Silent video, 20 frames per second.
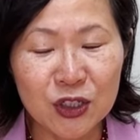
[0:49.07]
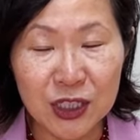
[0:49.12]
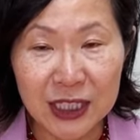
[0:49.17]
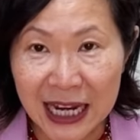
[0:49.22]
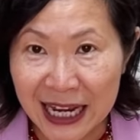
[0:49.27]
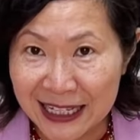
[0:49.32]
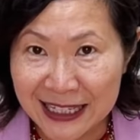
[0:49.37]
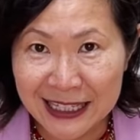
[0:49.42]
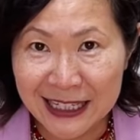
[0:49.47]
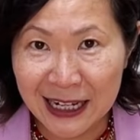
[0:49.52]

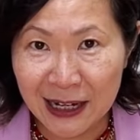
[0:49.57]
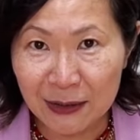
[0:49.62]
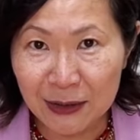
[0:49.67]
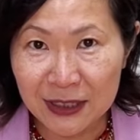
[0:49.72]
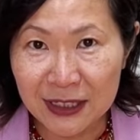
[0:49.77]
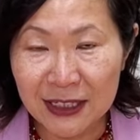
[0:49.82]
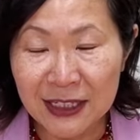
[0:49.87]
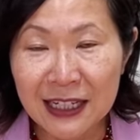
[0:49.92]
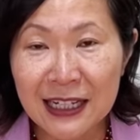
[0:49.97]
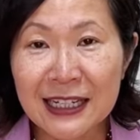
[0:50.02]
test it
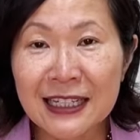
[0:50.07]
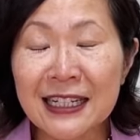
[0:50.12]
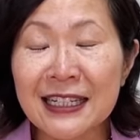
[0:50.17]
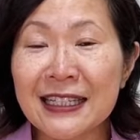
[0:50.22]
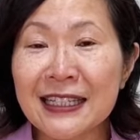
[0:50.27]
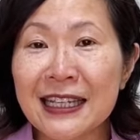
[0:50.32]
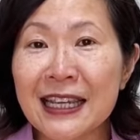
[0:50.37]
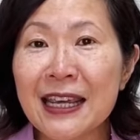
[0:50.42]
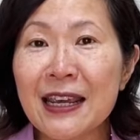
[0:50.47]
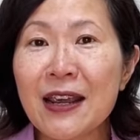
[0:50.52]
out to
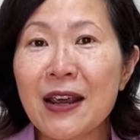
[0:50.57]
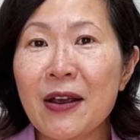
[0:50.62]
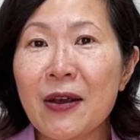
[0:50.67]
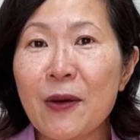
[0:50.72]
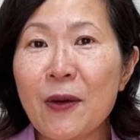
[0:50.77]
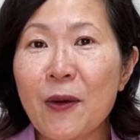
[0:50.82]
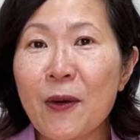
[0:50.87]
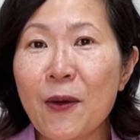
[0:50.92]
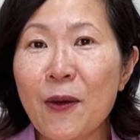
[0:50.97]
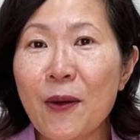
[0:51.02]
see
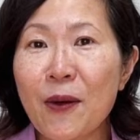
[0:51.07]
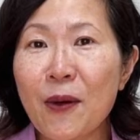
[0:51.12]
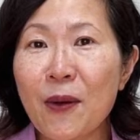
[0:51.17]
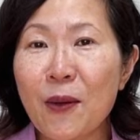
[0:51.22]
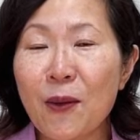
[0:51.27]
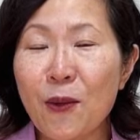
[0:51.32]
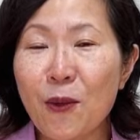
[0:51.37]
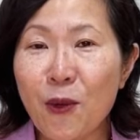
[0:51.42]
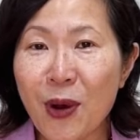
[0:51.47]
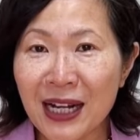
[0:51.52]

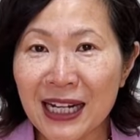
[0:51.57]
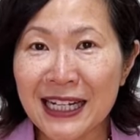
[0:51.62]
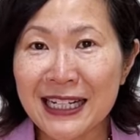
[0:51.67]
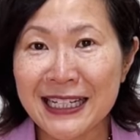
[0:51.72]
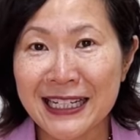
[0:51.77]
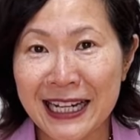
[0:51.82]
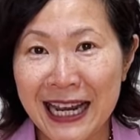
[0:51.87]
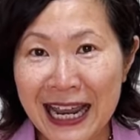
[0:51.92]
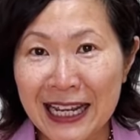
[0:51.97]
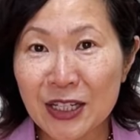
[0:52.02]
what
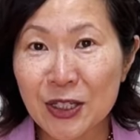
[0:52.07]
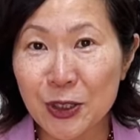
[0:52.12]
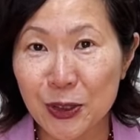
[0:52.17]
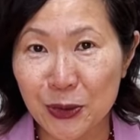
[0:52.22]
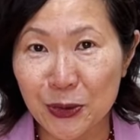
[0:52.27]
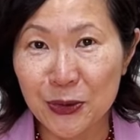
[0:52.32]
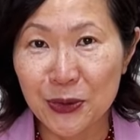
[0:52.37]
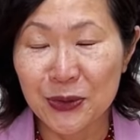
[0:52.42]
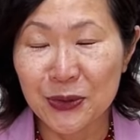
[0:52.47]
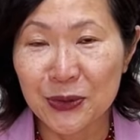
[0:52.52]
it can
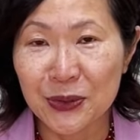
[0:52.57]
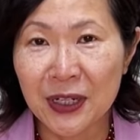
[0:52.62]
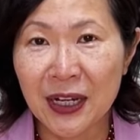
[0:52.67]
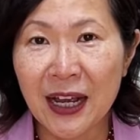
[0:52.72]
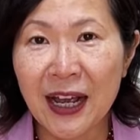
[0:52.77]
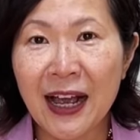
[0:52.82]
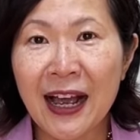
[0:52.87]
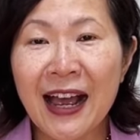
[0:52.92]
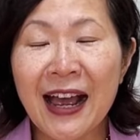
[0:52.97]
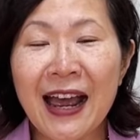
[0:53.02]
do,
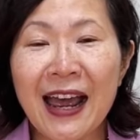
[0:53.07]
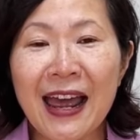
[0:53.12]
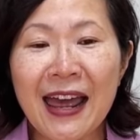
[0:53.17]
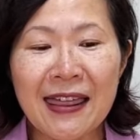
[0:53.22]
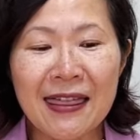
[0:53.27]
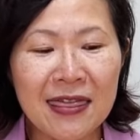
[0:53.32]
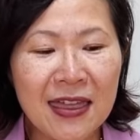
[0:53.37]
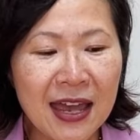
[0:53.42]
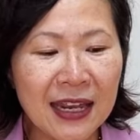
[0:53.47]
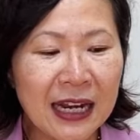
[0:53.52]

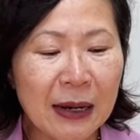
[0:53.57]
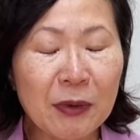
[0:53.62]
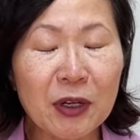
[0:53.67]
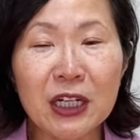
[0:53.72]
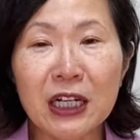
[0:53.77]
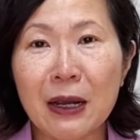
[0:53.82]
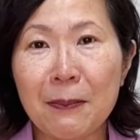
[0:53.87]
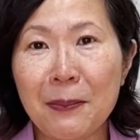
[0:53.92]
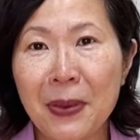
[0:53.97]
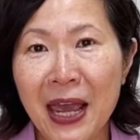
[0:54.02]
and then I'm going
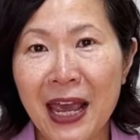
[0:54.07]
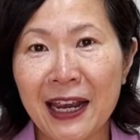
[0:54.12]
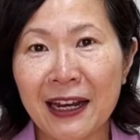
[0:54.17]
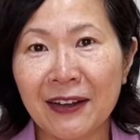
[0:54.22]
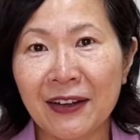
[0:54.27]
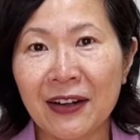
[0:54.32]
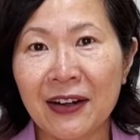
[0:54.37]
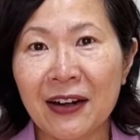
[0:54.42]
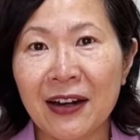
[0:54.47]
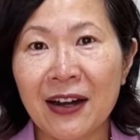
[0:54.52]
to
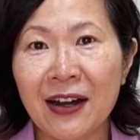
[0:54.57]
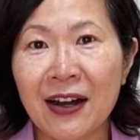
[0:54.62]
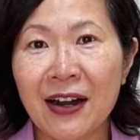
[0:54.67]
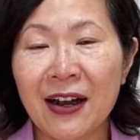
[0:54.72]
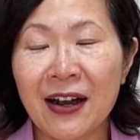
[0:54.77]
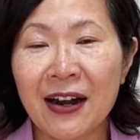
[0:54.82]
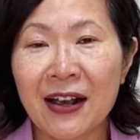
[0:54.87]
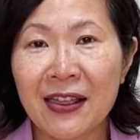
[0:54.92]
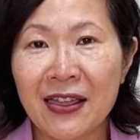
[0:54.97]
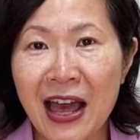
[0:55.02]
compare
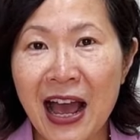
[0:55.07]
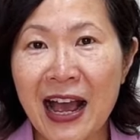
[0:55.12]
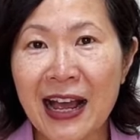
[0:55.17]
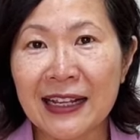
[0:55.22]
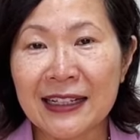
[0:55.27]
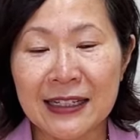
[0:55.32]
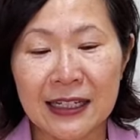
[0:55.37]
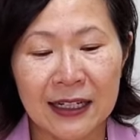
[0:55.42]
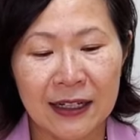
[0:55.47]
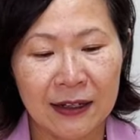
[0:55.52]

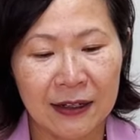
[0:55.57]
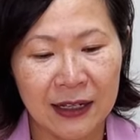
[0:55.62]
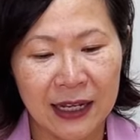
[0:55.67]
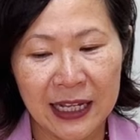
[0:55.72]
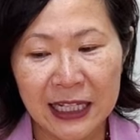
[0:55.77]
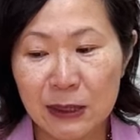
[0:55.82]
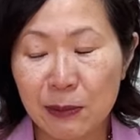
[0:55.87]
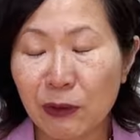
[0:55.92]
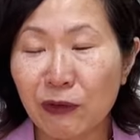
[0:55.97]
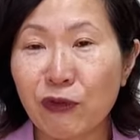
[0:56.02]

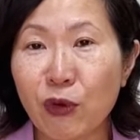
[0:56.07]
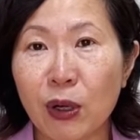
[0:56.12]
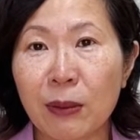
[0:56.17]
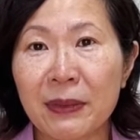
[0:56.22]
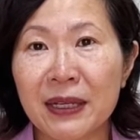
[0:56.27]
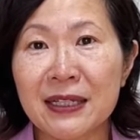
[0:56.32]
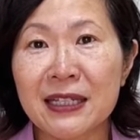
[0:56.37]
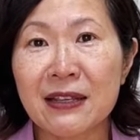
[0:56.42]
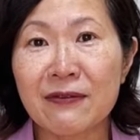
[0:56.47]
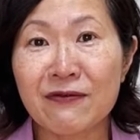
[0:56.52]
its
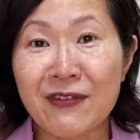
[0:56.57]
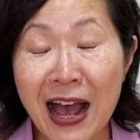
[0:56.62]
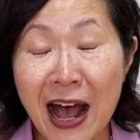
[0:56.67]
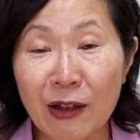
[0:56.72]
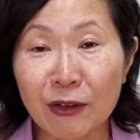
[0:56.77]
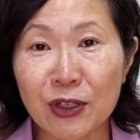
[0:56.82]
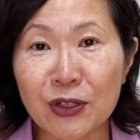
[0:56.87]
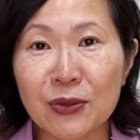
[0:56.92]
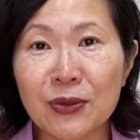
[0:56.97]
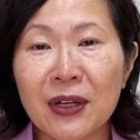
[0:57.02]
performance and
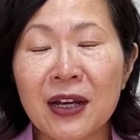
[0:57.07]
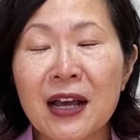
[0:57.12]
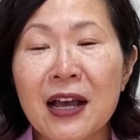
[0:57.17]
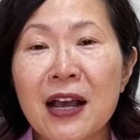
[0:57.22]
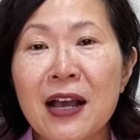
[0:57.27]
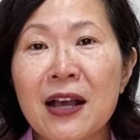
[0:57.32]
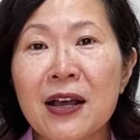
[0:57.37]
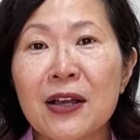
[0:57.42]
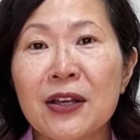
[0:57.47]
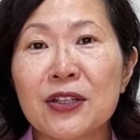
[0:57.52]
value
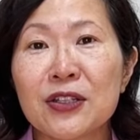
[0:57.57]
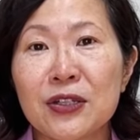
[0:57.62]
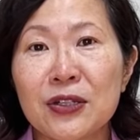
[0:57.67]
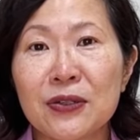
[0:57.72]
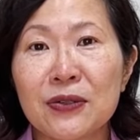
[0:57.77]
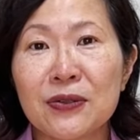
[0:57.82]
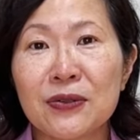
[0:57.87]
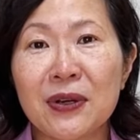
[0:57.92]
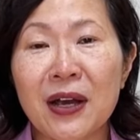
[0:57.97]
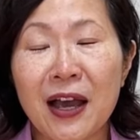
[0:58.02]

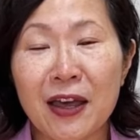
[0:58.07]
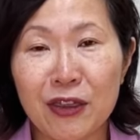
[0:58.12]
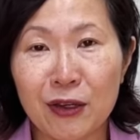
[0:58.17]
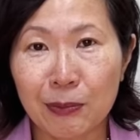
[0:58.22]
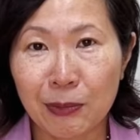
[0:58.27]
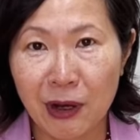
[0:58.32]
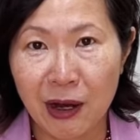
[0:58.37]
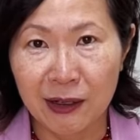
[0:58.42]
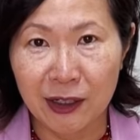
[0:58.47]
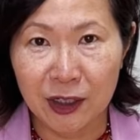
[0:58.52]
to other
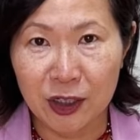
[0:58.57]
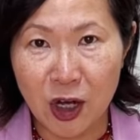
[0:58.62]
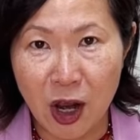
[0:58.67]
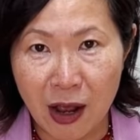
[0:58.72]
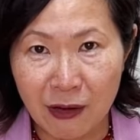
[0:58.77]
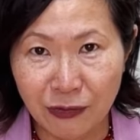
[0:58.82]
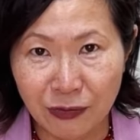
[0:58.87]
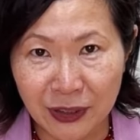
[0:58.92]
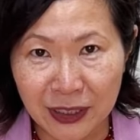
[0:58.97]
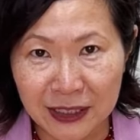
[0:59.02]
product
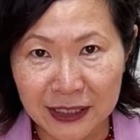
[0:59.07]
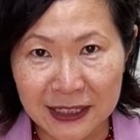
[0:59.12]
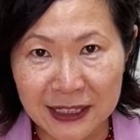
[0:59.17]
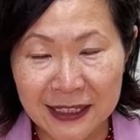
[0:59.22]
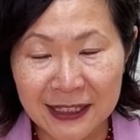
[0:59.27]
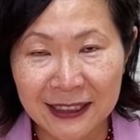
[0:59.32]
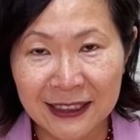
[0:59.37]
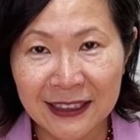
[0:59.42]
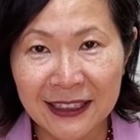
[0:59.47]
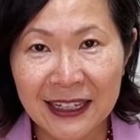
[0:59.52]
offerings.
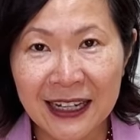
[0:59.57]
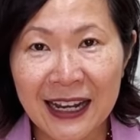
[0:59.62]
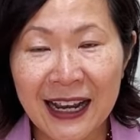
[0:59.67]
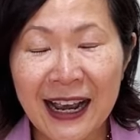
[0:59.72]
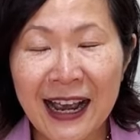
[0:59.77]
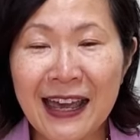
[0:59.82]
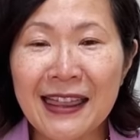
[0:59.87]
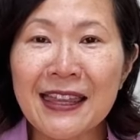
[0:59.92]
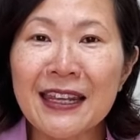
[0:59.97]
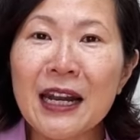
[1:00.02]

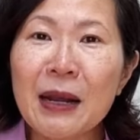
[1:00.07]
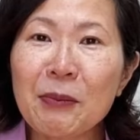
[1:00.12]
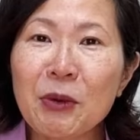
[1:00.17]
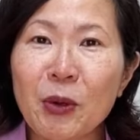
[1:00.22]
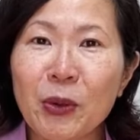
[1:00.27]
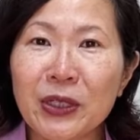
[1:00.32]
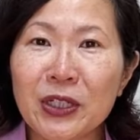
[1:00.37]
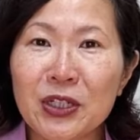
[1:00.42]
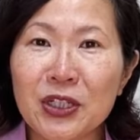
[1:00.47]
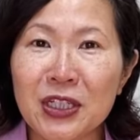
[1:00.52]
And then I'm going to